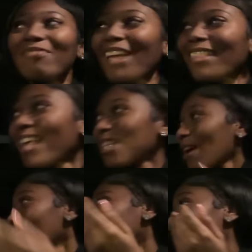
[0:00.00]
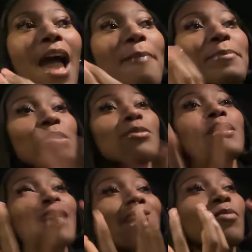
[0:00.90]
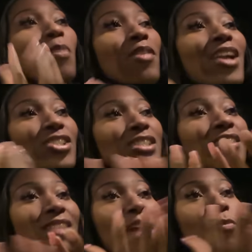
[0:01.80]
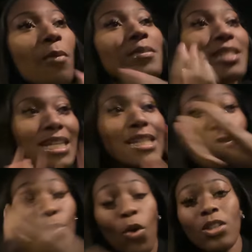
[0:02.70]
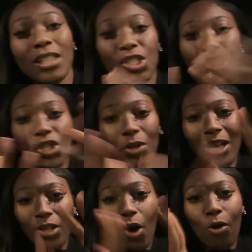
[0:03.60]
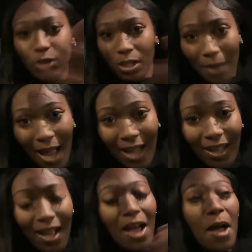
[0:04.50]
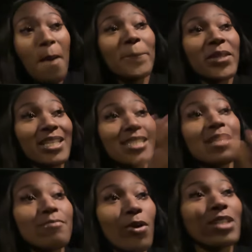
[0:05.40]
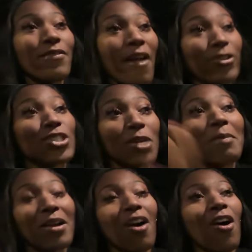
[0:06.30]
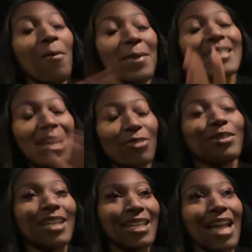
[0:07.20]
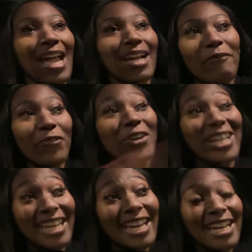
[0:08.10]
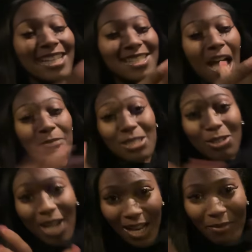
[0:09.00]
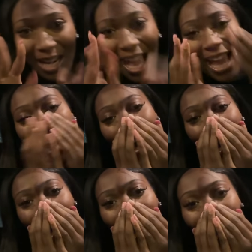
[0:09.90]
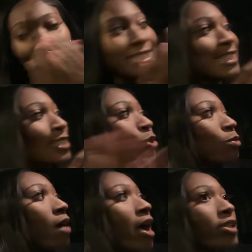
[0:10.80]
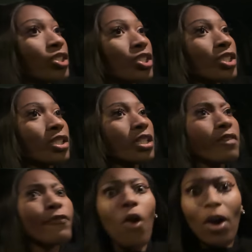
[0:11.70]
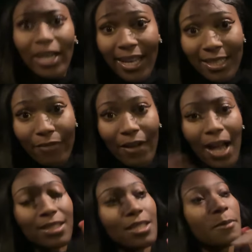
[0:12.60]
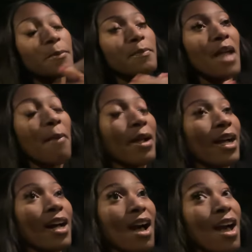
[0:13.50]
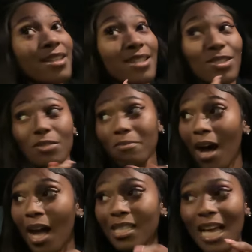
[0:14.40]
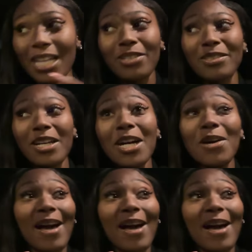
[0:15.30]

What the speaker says: that's why I got it. I'm still deciding whether I should say what Mercedes I've got and show like the whole shebang. But this is the most I've ever shown my car on my channel in like 3 years. So I'm still kind of a bit like, is it too much? 4 years, in fact. I'm like, is it too much? I don't know.